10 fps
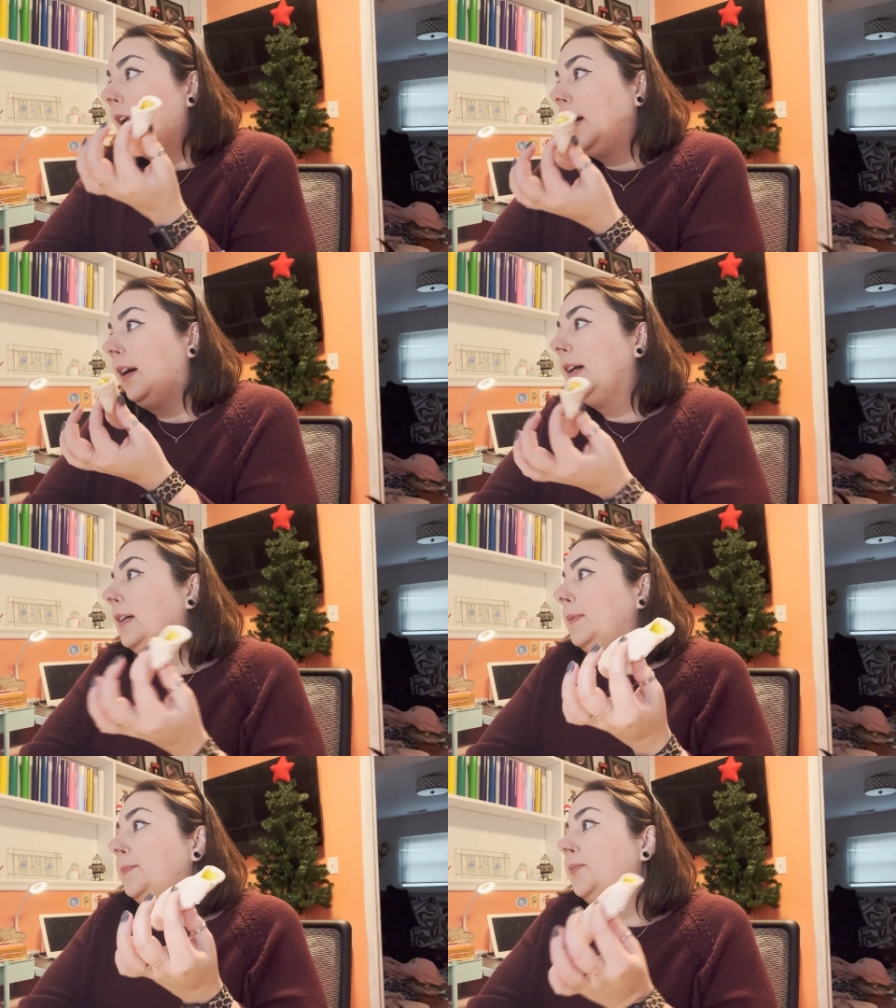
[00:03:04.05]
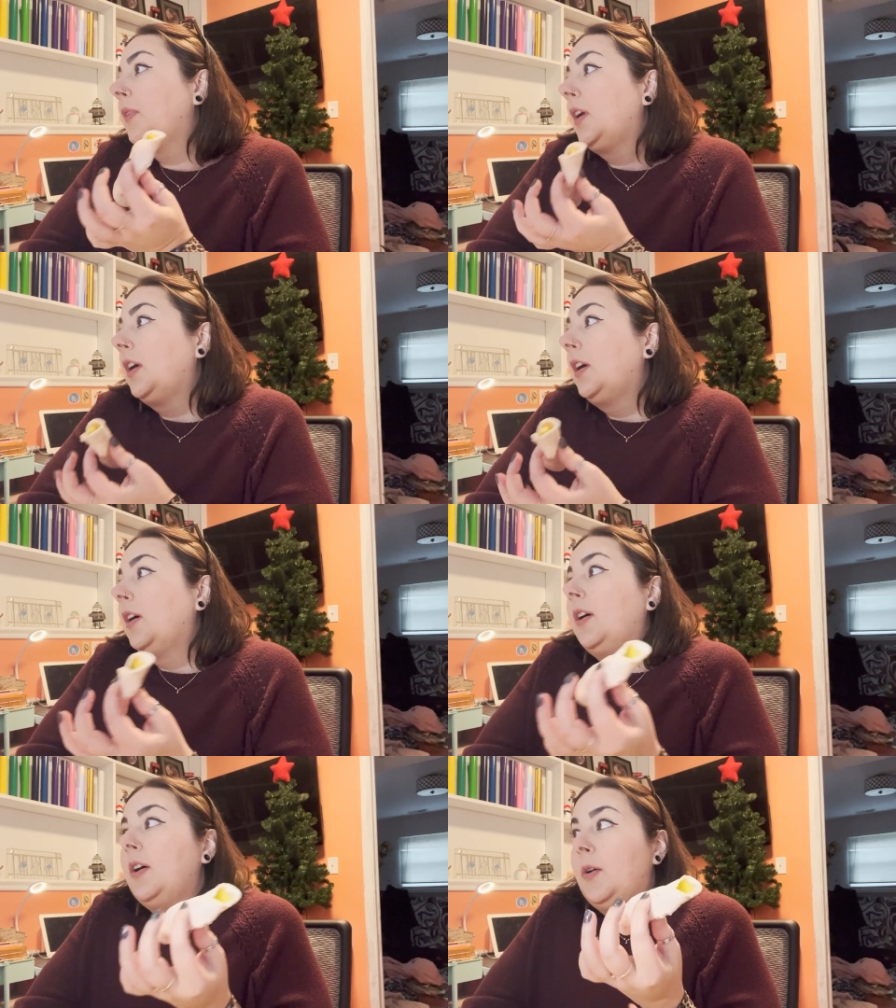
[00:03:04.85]
Um,
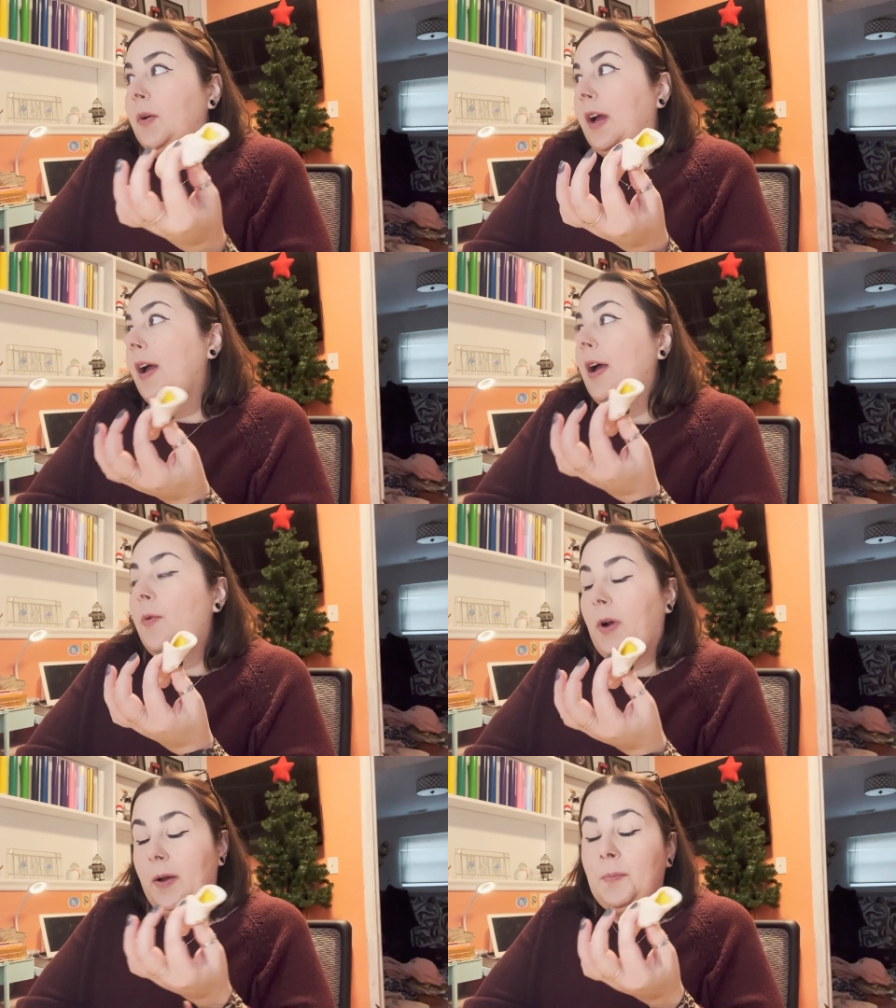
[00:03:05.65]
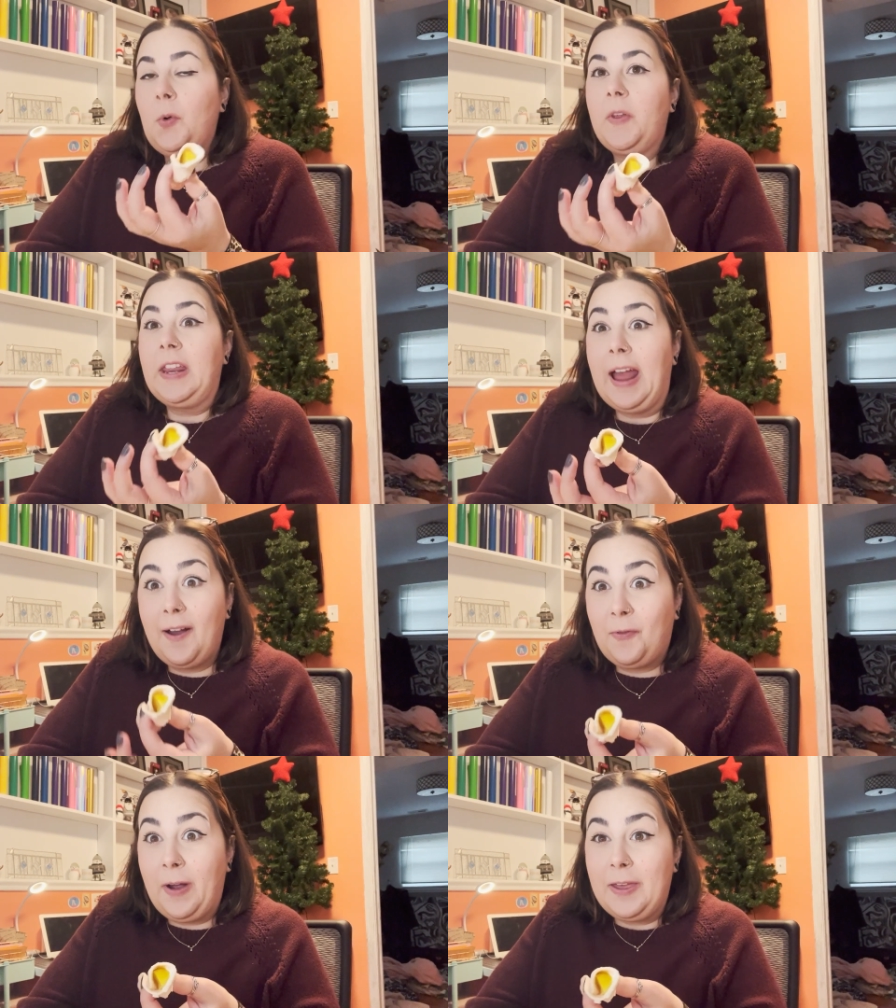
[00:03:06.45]
we're, we're more than
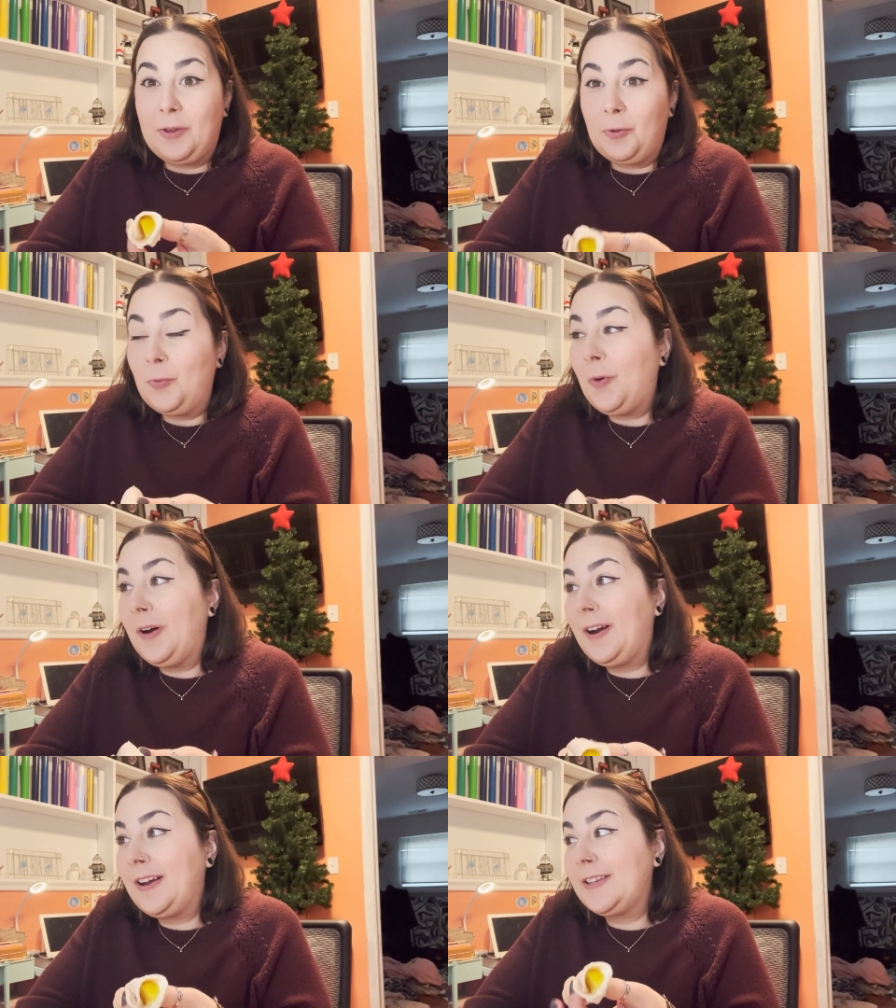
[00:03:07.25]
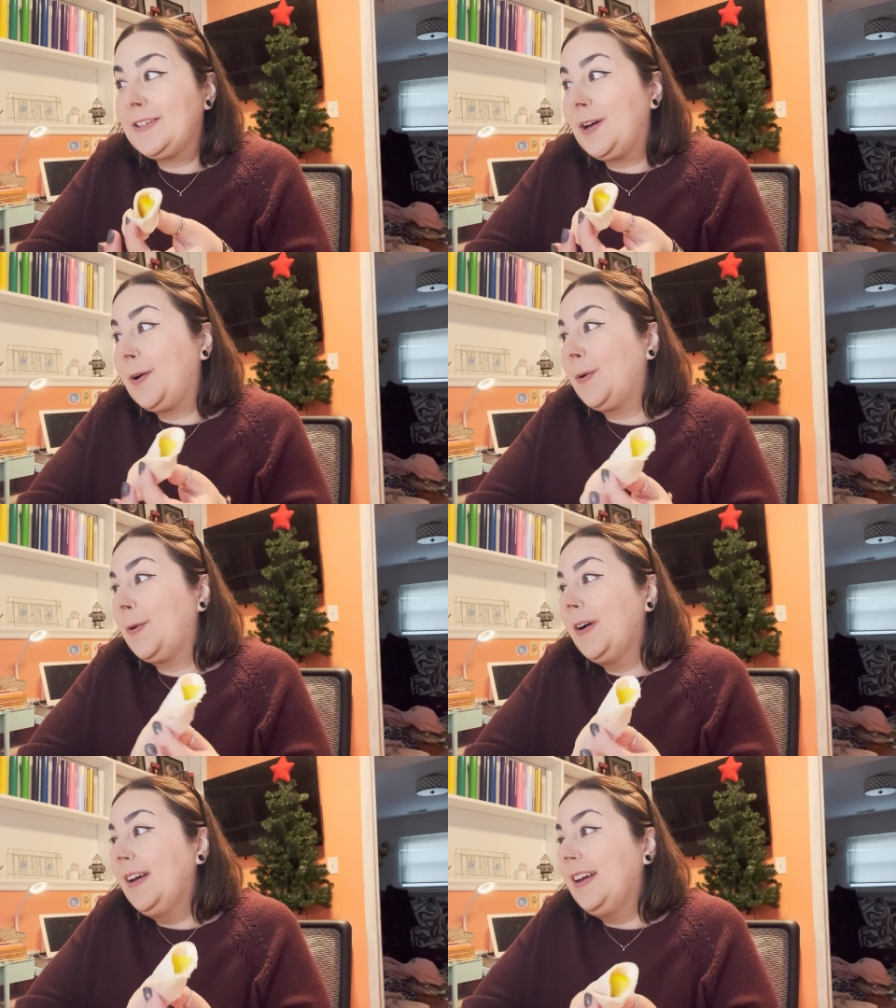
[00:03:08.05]
halfway through work,
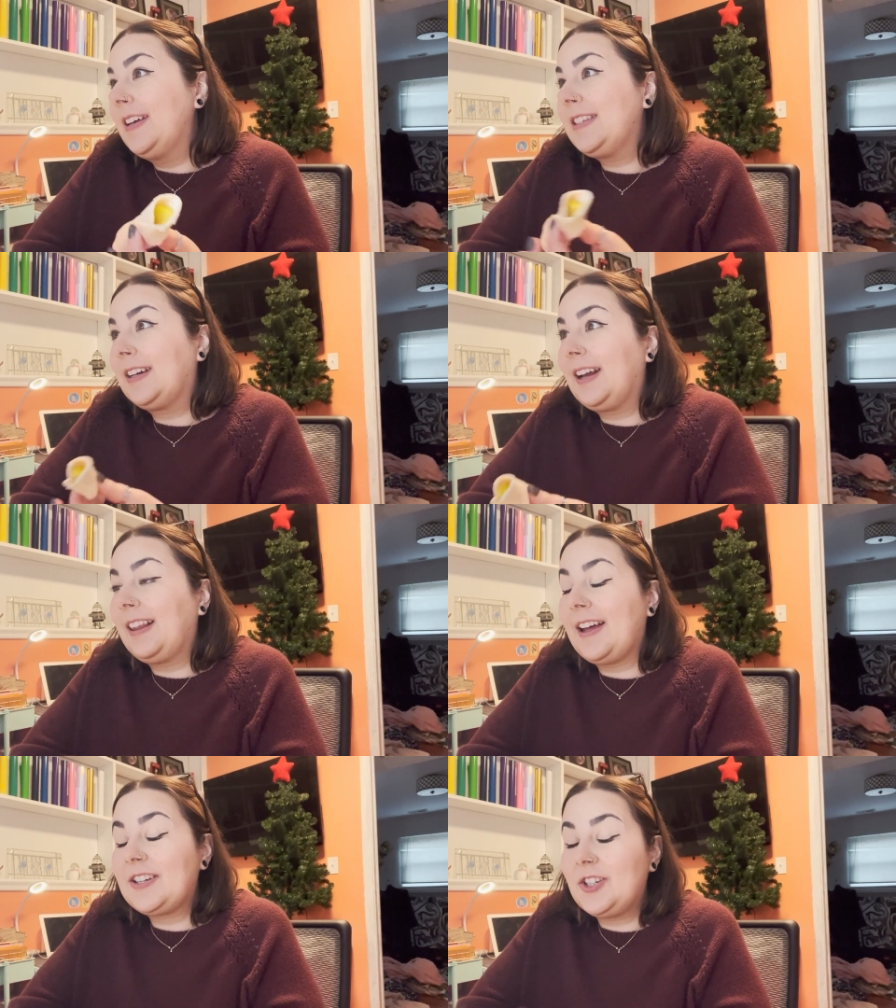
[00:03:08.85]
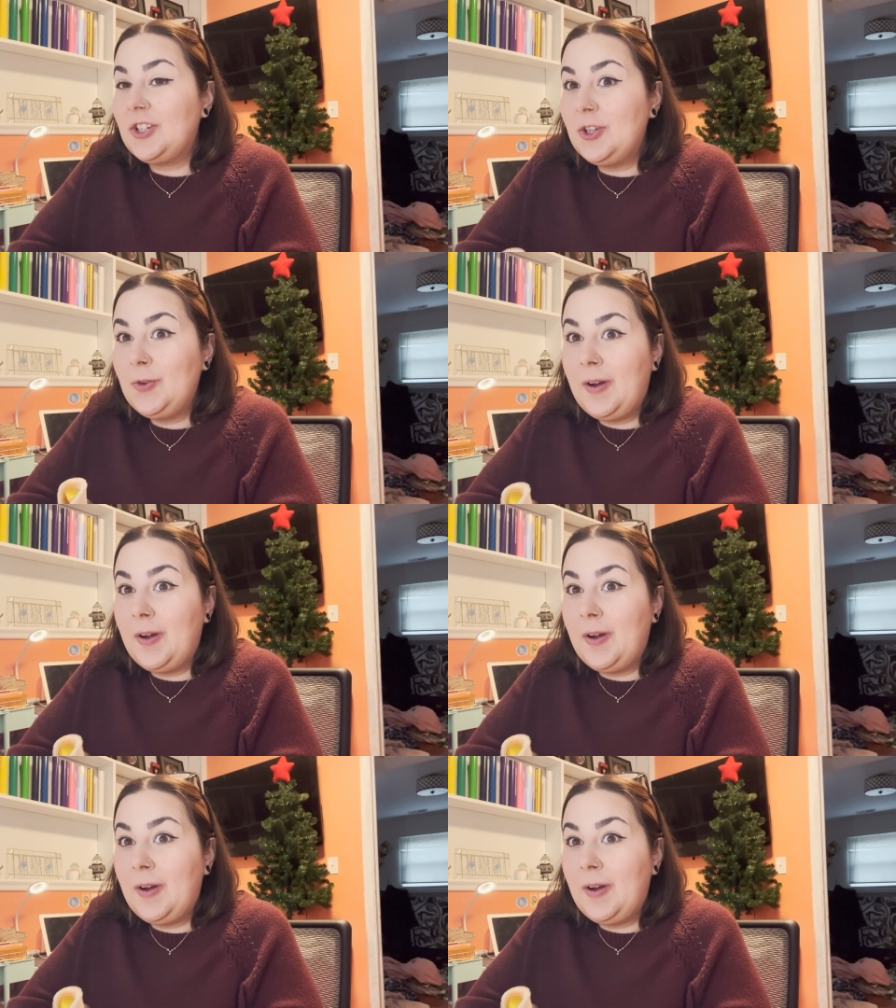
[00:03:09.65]
so I still got a lot to do.